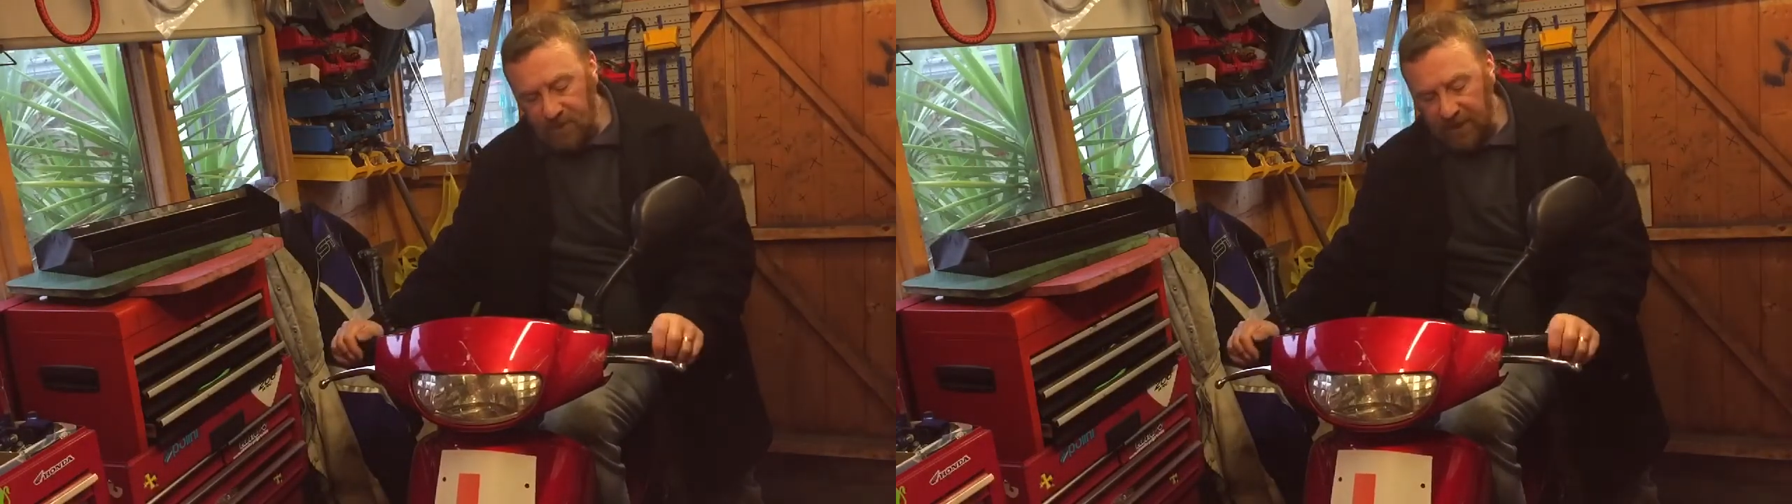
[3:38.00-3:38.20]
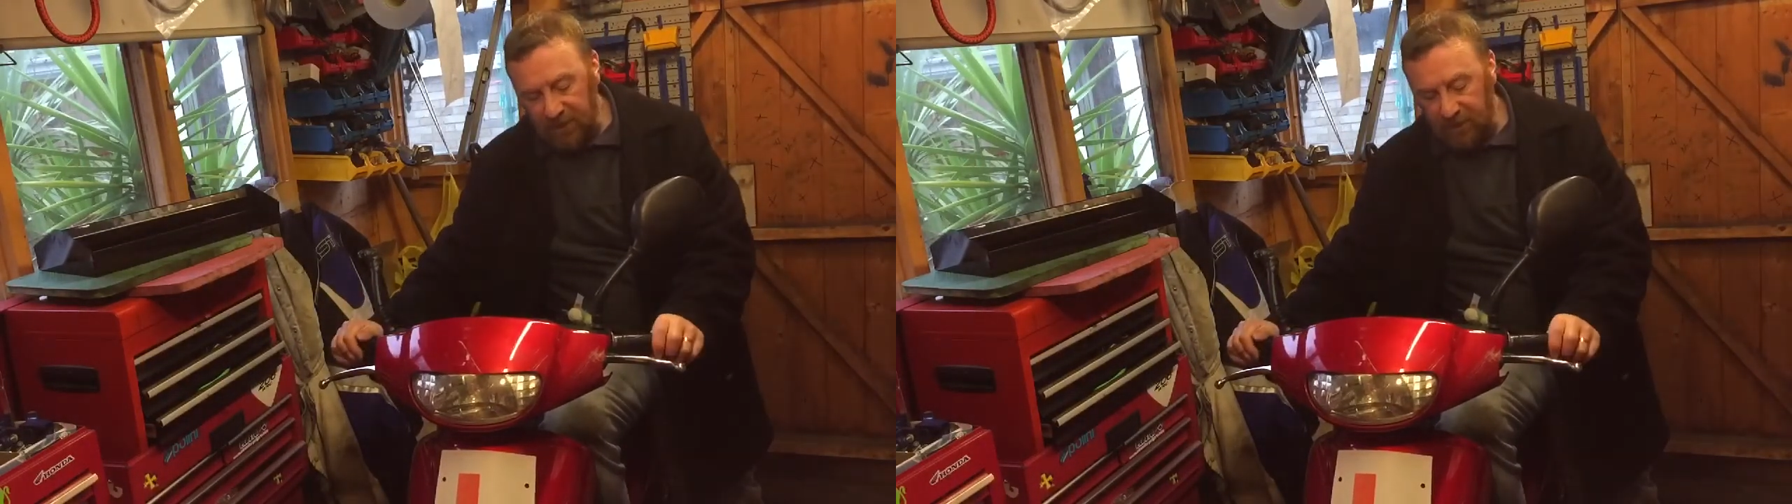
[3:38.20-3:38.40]

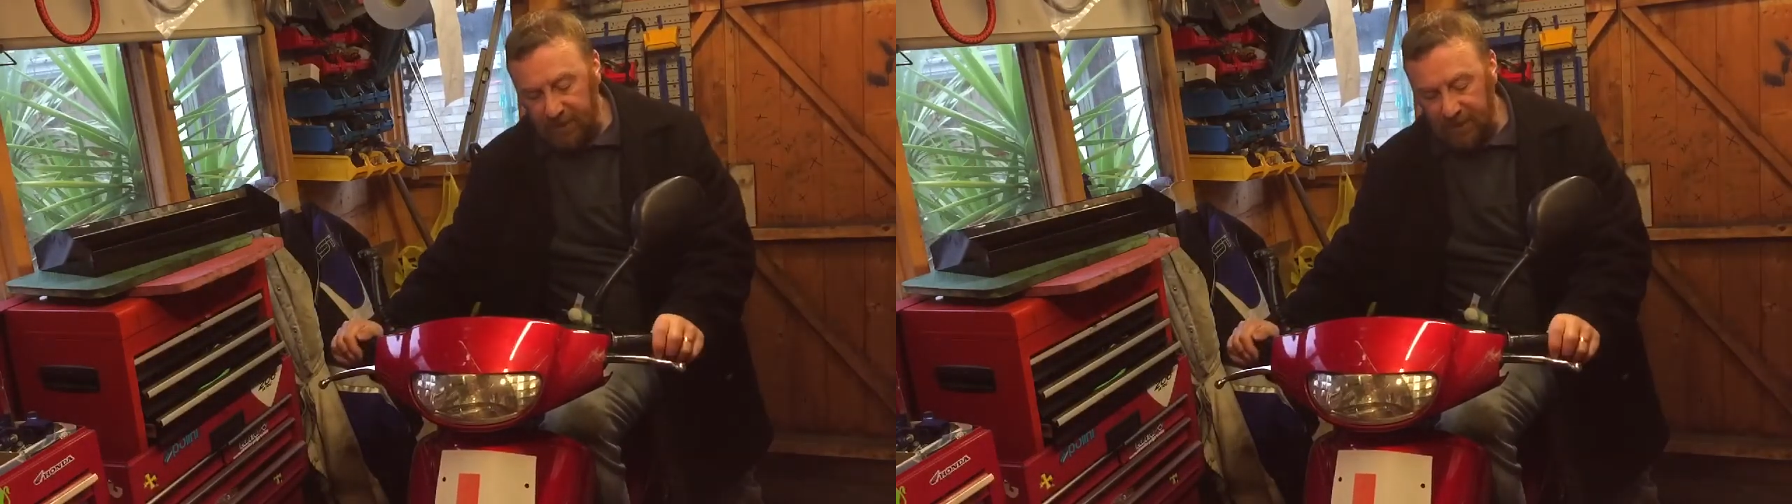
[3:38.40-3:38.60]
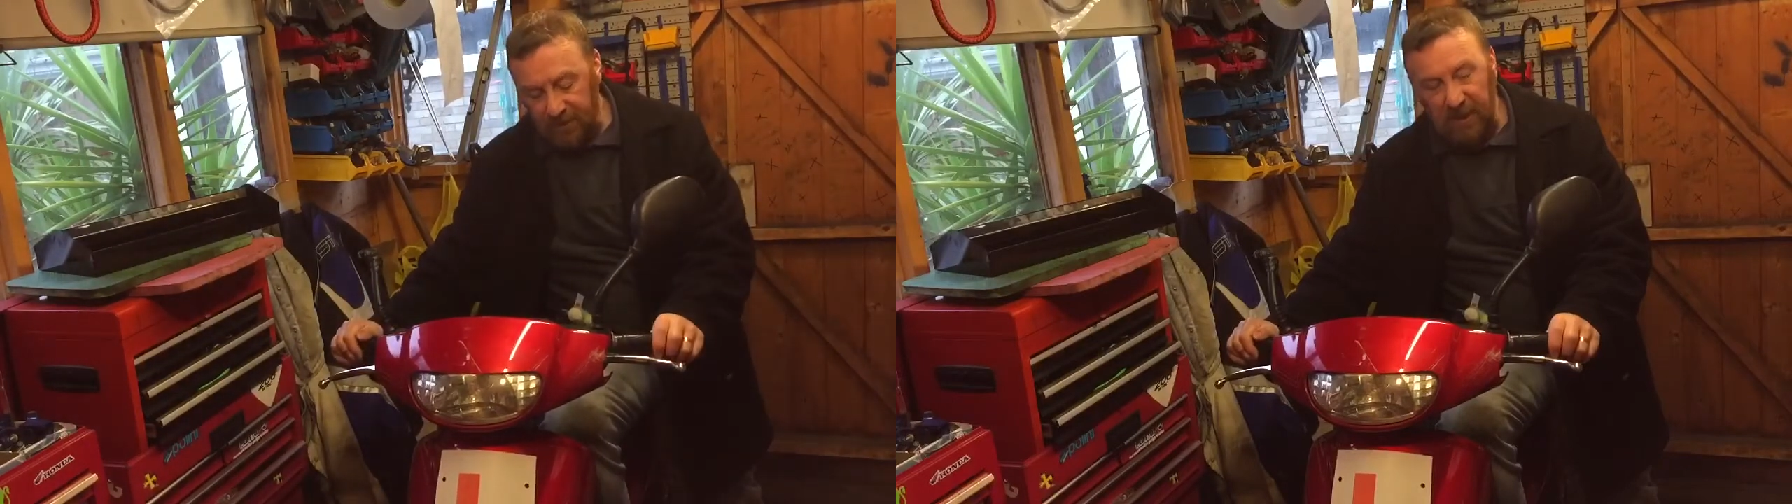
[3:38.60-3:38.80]
They
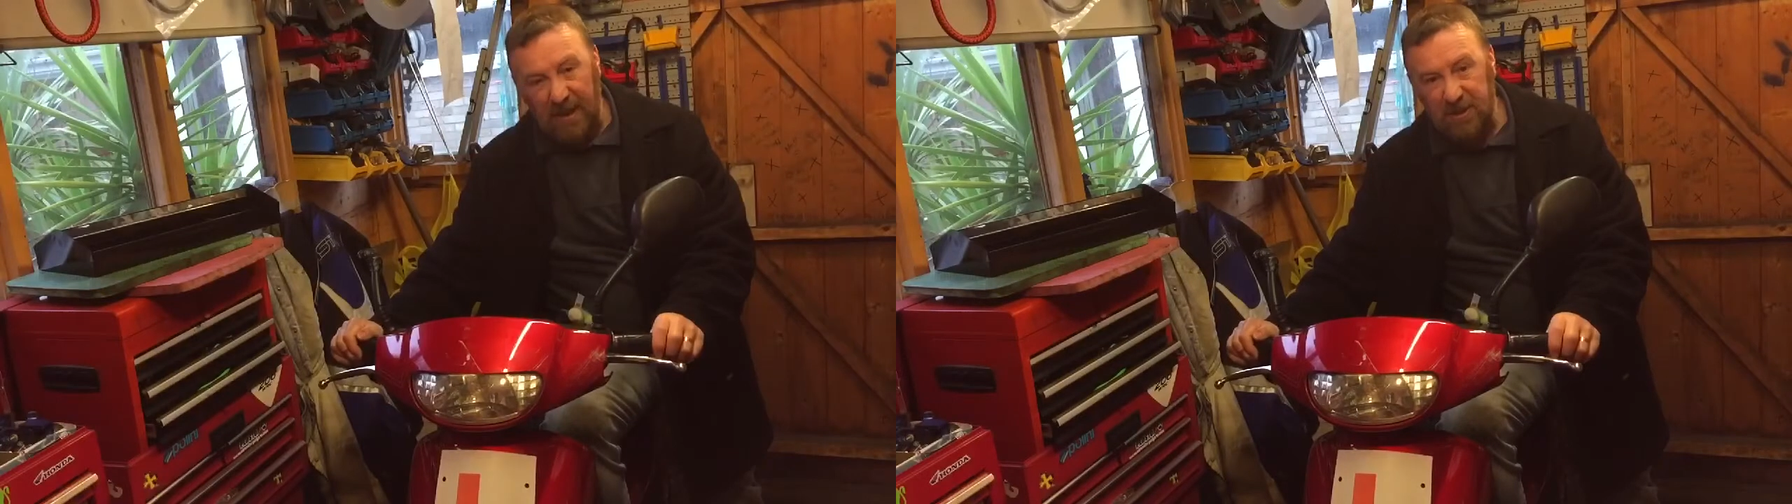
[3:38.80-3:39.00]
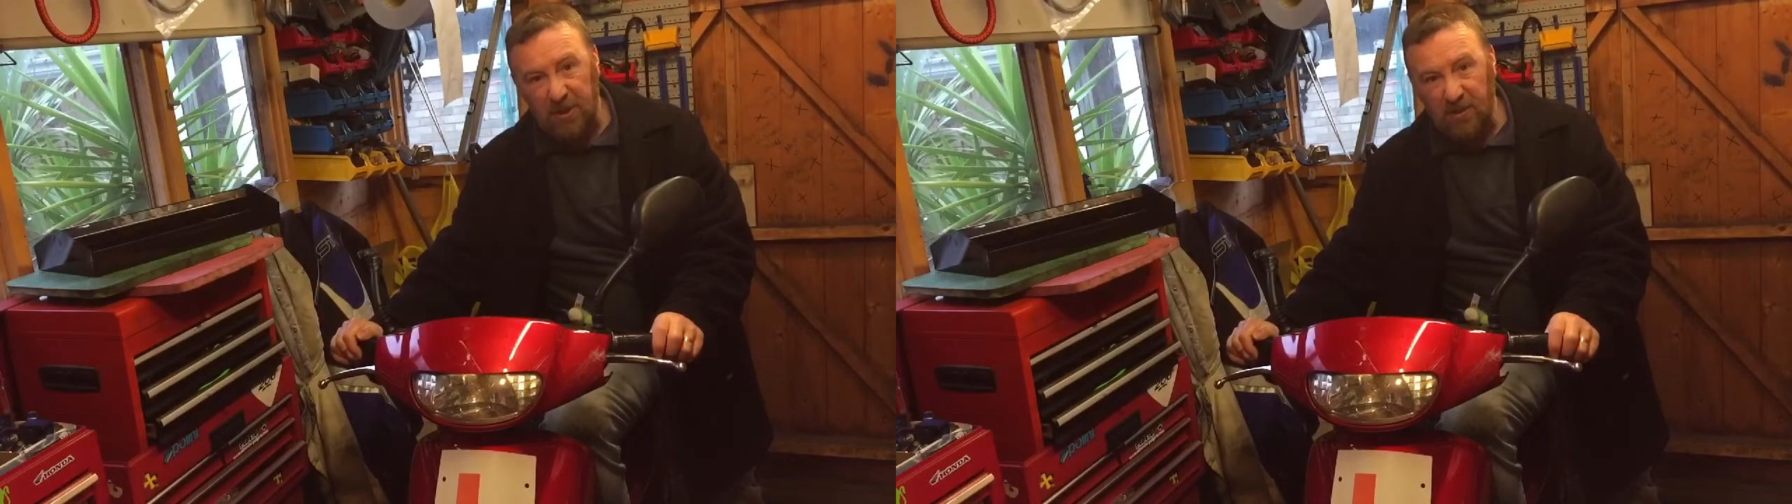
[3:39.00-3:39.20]
should be, you
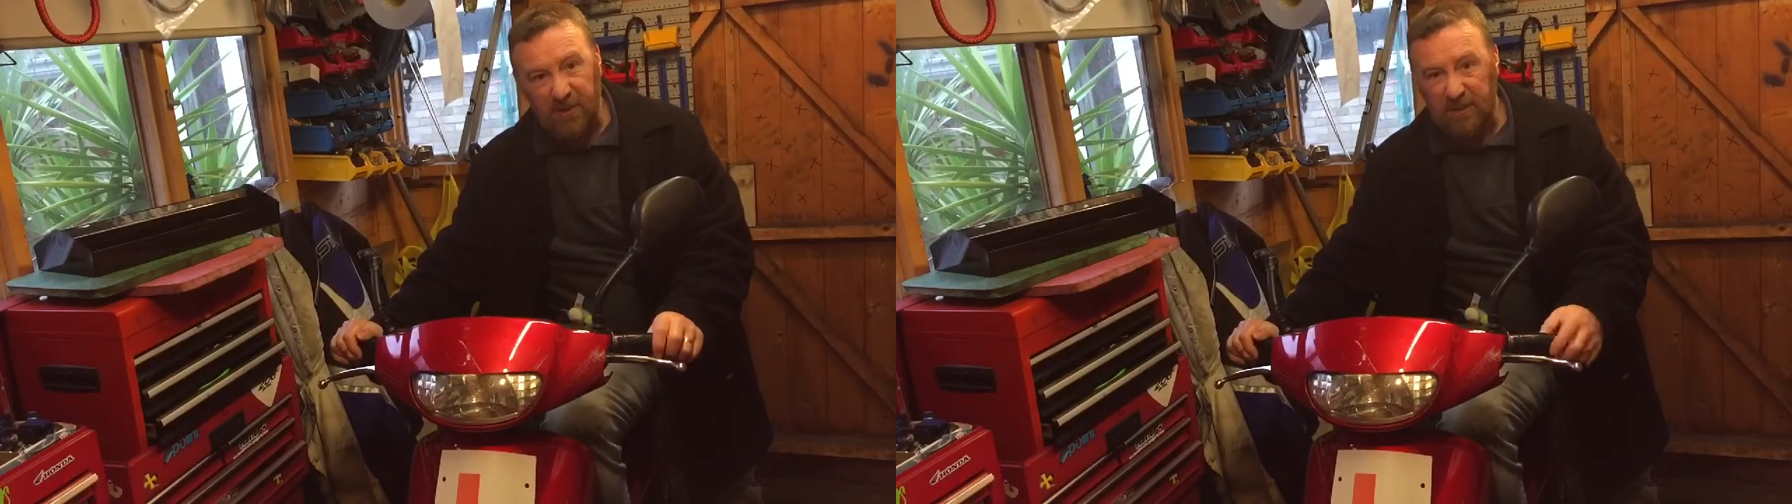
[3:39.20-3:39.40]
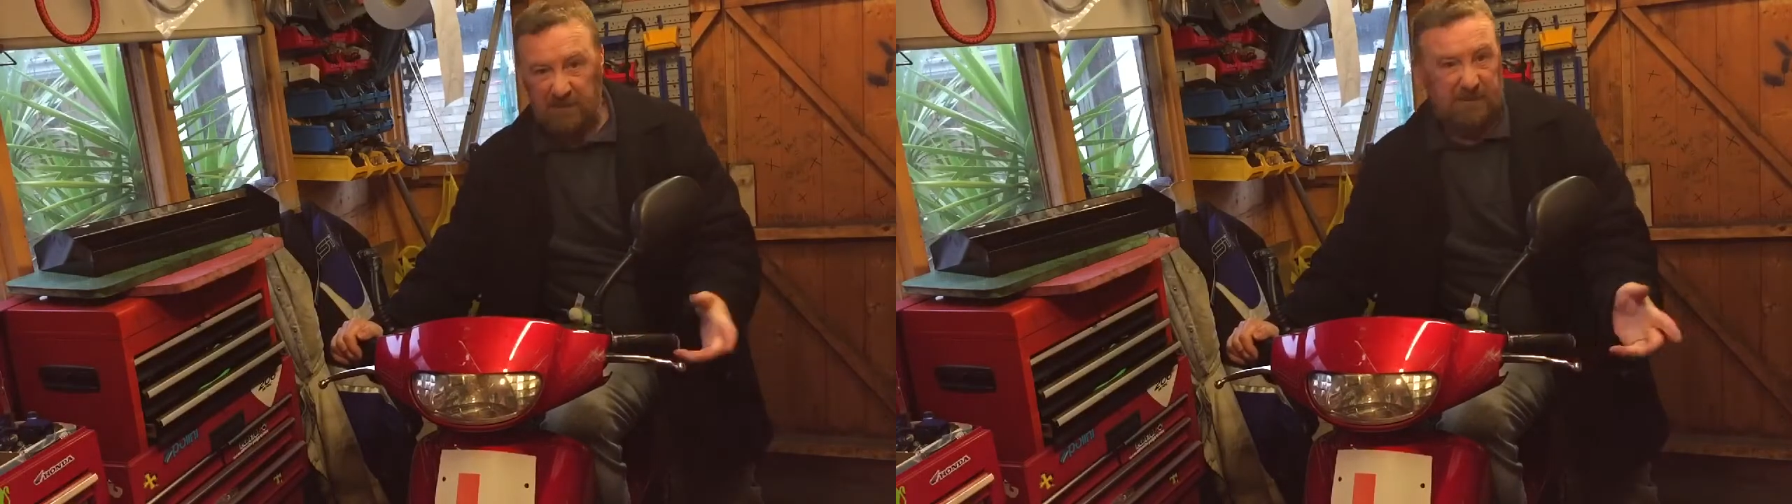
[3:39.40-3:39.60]
get 2
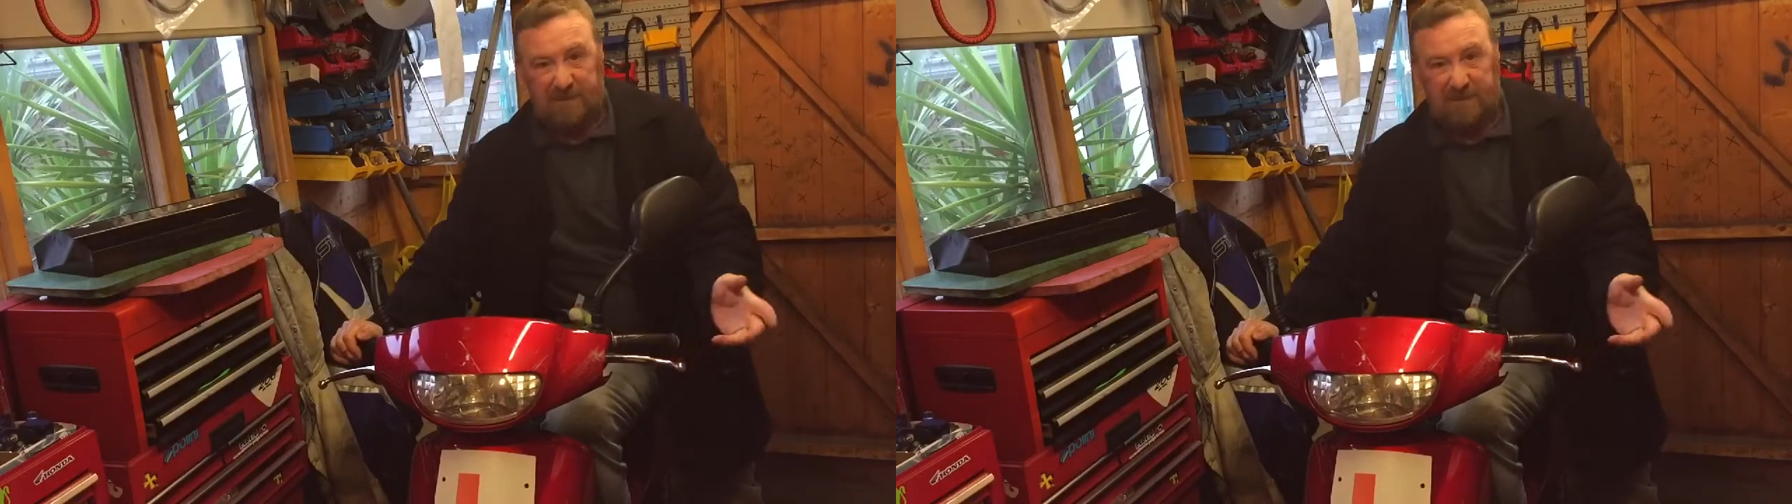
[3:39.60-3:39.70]
for